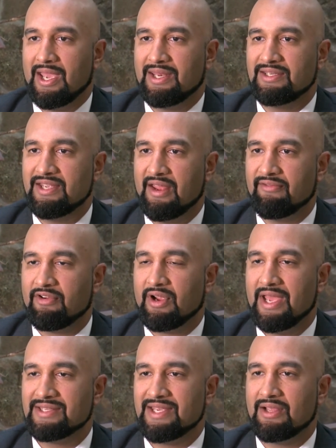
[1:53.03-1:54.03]
And Denver
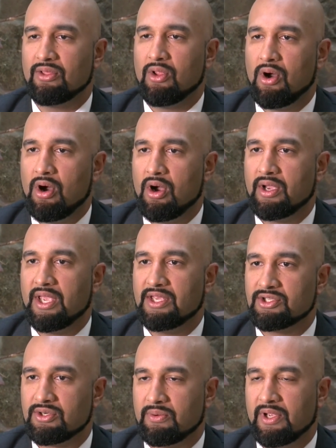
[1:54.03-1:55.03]
has a long
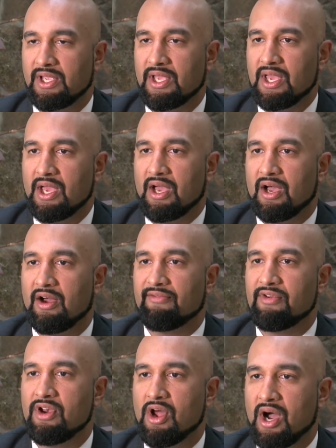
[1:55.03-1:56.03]
history
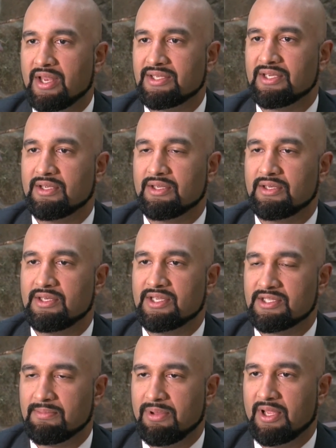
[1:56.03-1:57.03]
of not
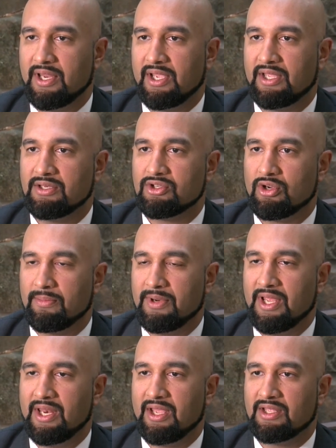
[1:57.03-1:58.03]
disciplining and
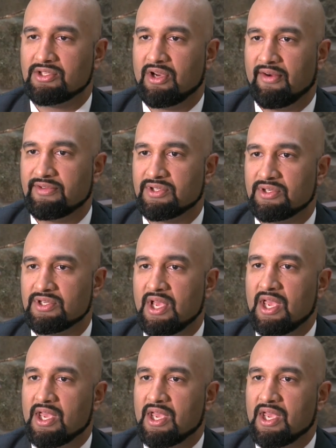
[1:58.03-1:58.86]
terminating its officers.